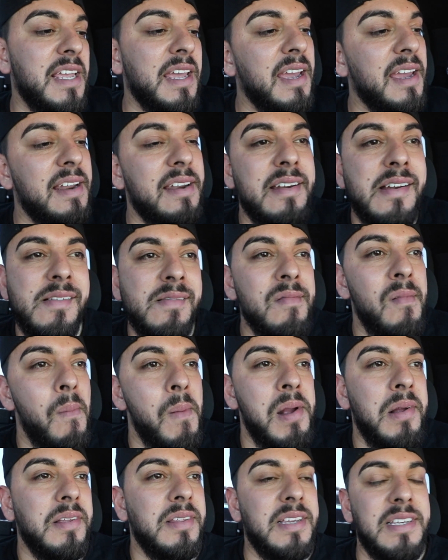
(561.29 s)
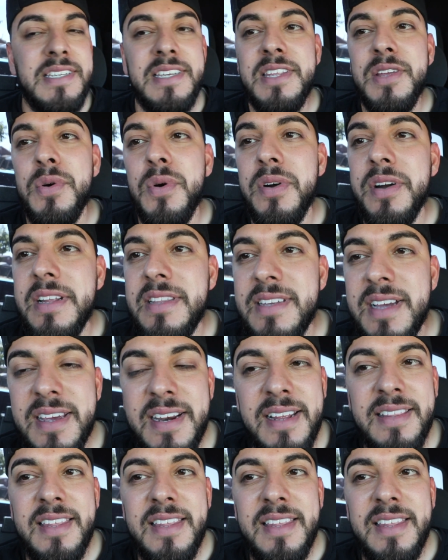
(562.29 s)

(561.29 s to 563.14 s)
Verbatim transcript: and they said they were already done.